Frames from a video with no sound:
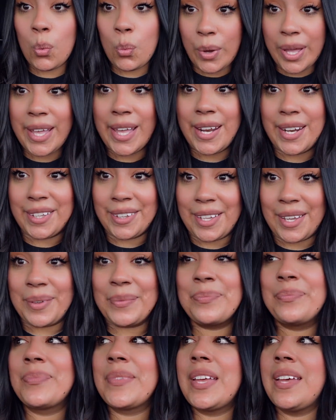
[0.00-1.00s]
We're getting there.
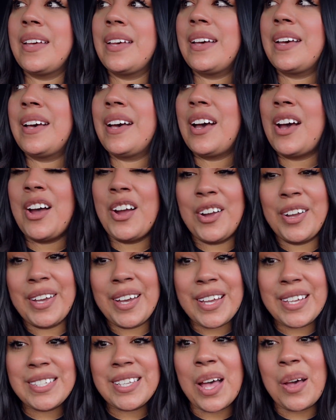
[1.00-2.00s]
Alright
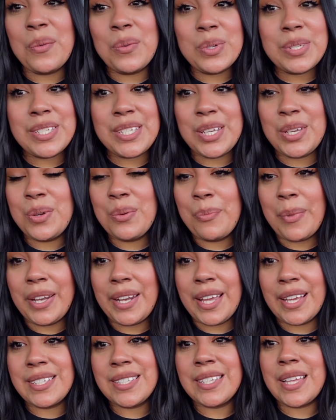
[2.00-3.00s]
guys, I will see you in my
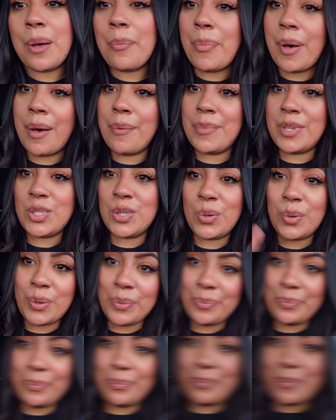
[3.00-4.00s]
next apartment tour.
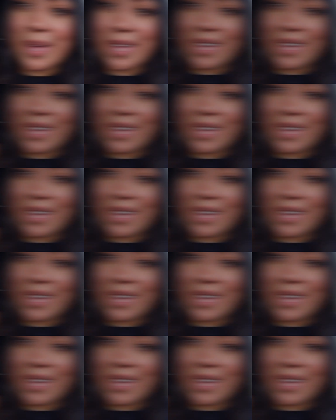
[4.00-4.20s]
Bye